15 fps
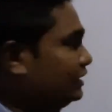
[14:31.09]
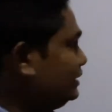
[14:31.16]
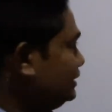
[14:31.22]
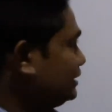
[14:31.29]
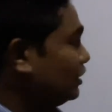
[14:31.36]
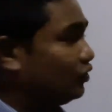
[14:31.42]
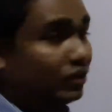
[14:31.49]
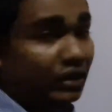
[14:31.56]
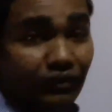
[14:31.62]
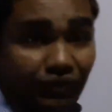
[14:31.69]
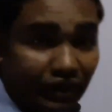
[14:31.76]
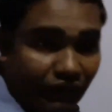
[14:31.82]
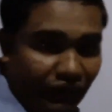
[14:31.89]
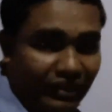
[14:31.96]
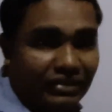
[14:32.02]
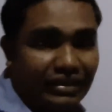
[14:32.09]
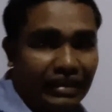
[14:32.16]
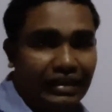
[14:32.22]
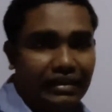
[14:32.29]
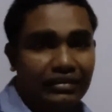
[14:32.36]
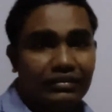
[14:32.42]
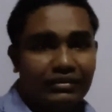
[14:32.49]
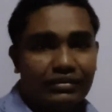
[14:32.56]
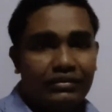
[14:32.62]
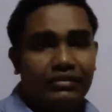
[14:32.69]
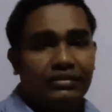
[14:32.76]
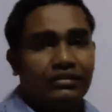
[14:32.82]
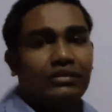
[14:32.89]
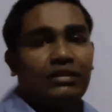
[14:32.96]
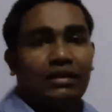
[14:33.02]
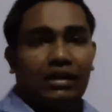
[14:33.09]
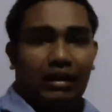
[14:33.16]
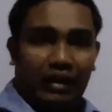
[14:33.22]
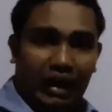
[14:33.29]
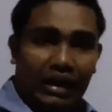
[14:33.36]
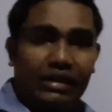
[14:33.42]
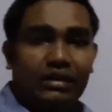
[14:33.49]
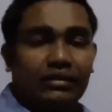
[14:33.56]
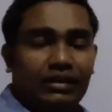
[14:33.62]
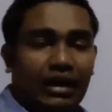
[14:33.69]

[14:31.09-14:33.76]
These are not a perfect circle. I